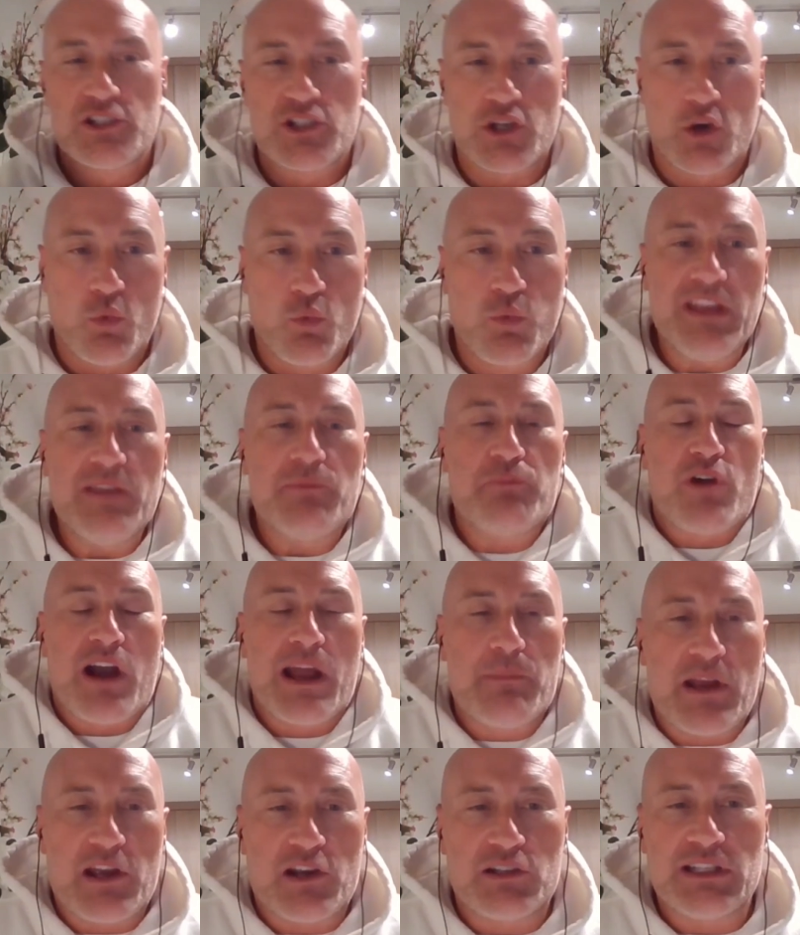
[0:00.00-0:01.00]
So we've
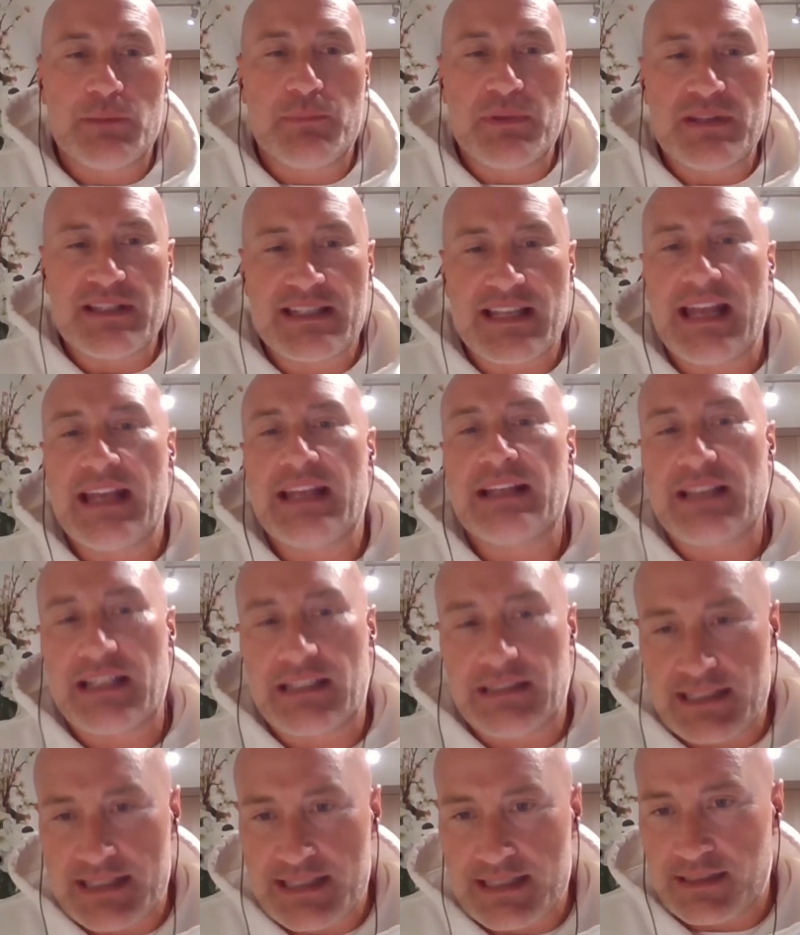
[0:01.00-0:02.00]
primarily been saying
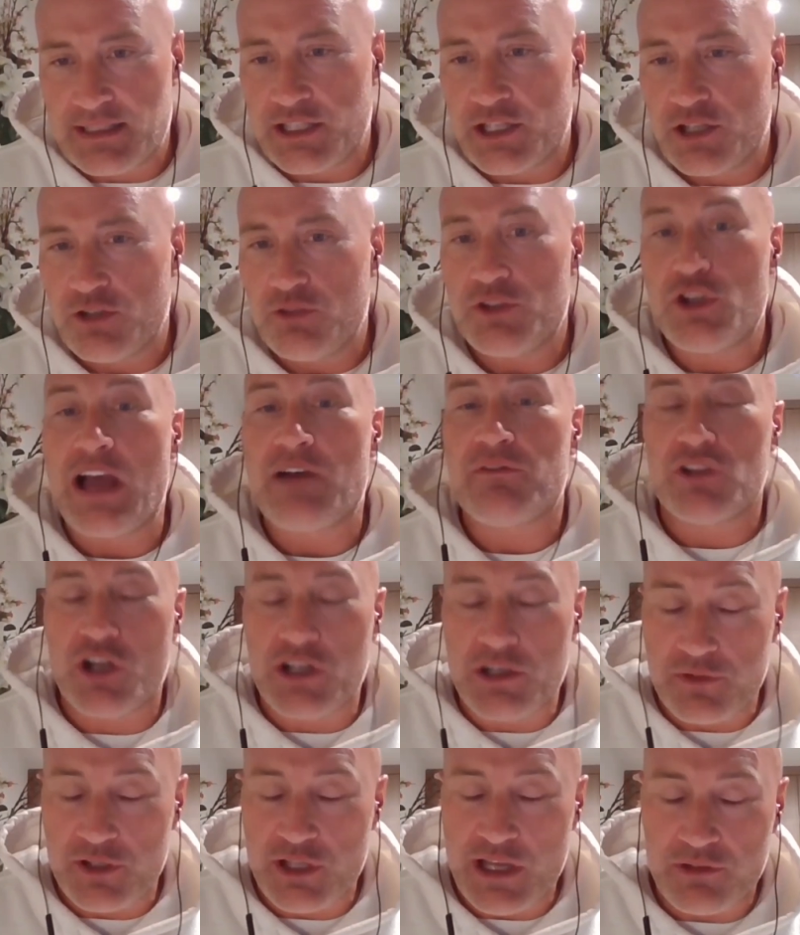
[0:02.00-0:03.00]
like, listen, you have a
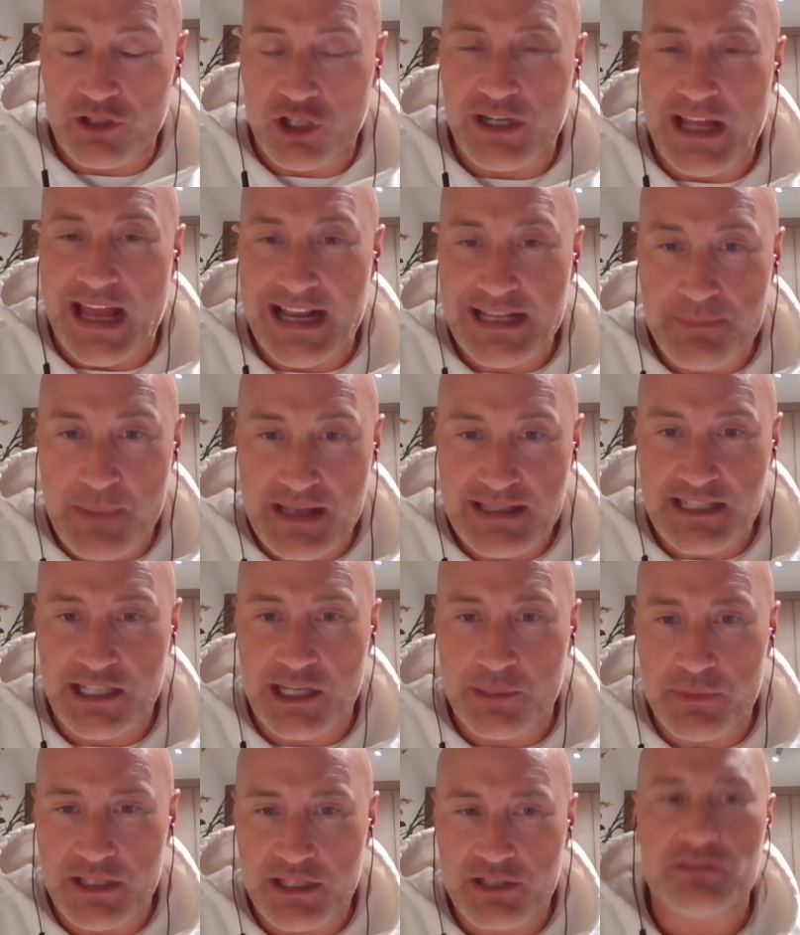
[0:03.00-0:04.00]
lot of expats
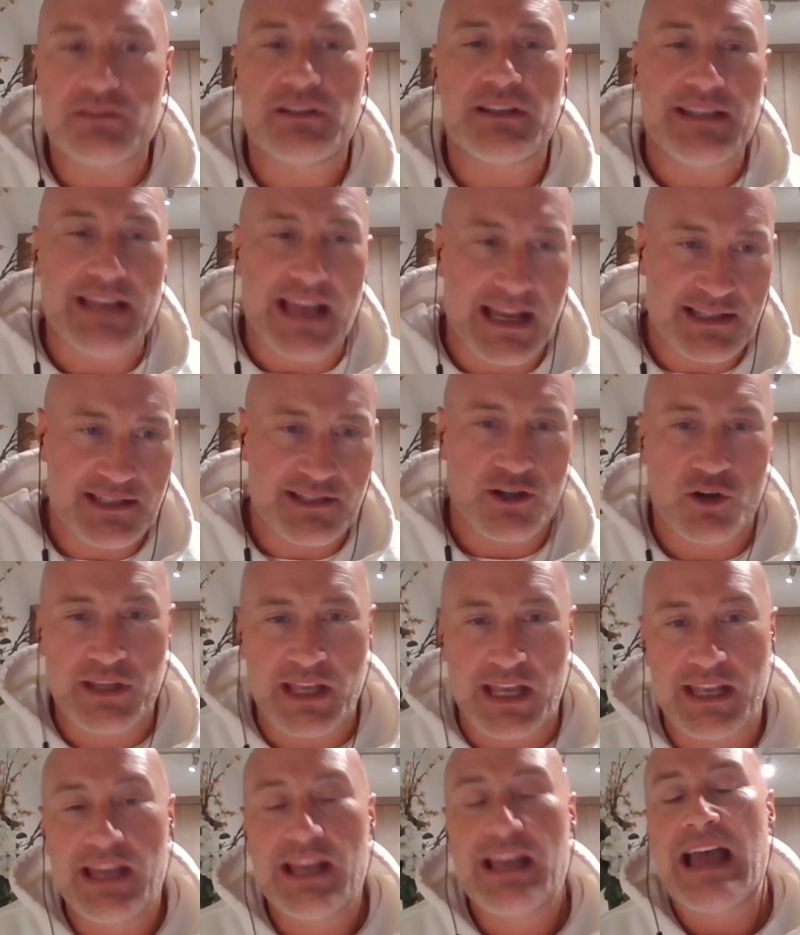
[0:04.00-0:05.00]
that come in here. Yes,
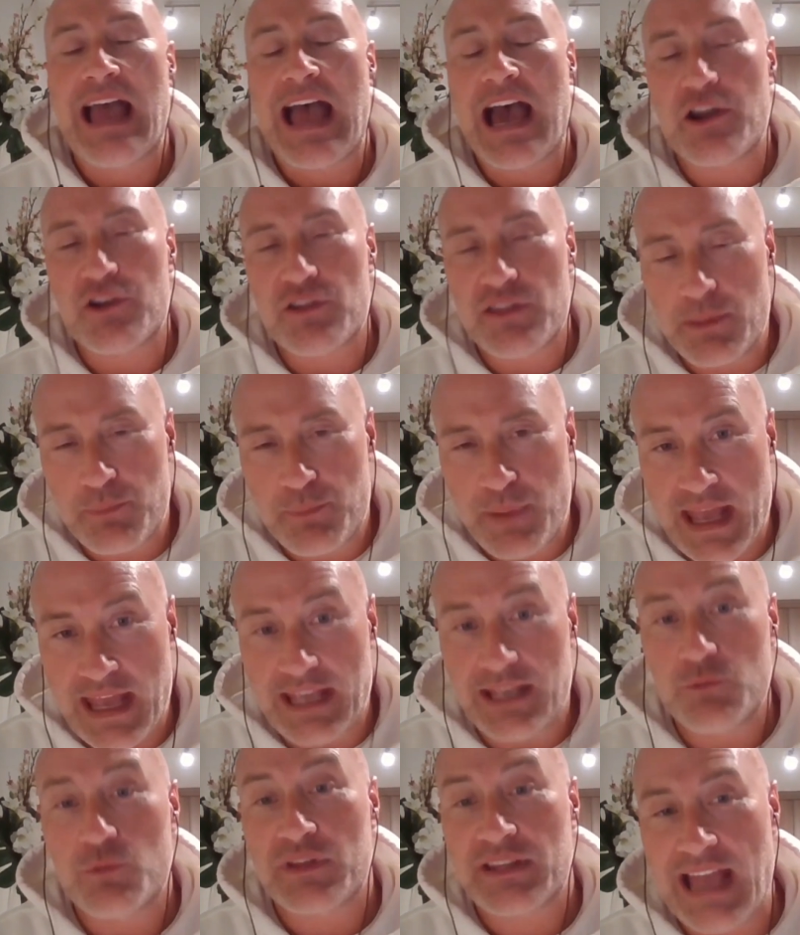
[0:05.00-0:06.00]
okay. How do they
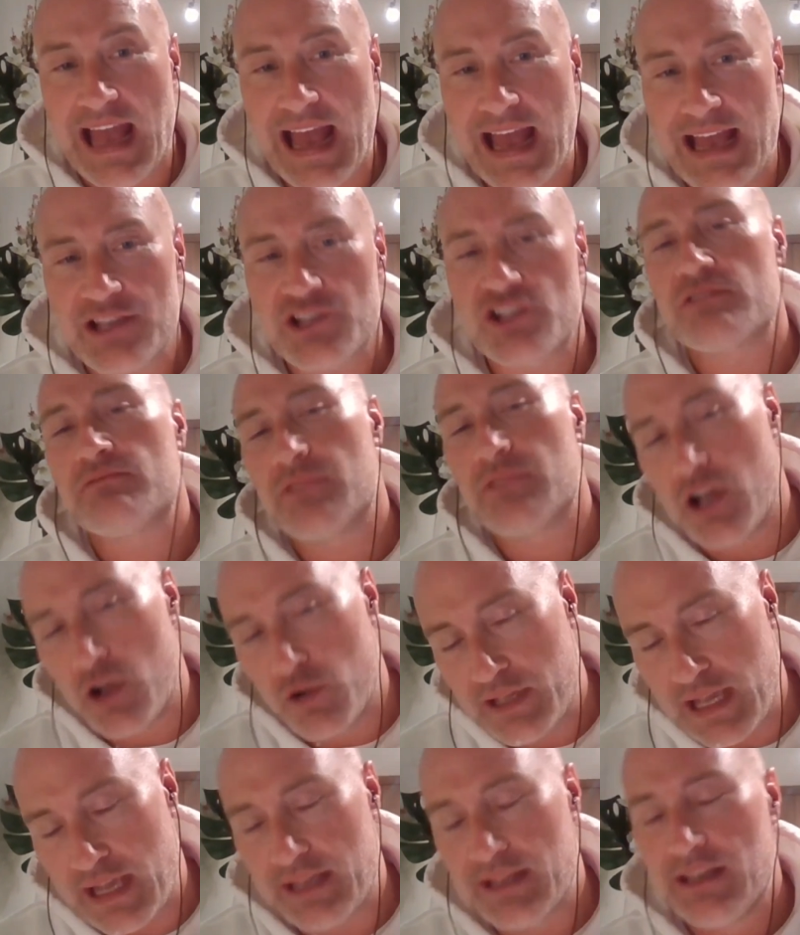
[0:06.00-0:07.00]
pay? With cash?
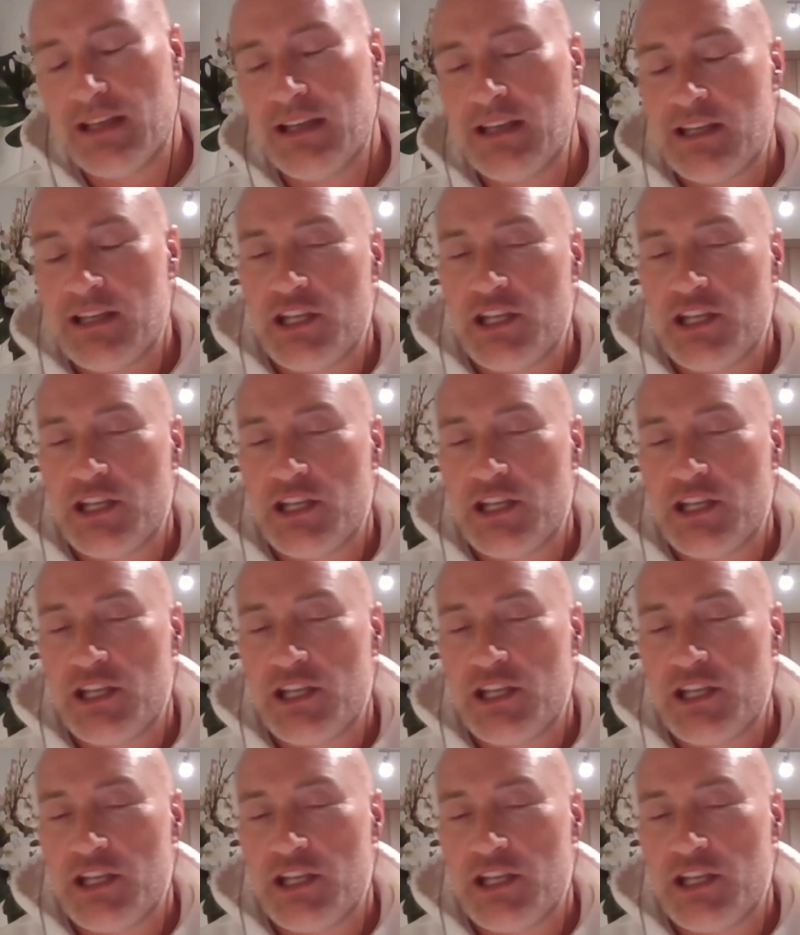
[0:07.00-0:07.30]
Okay.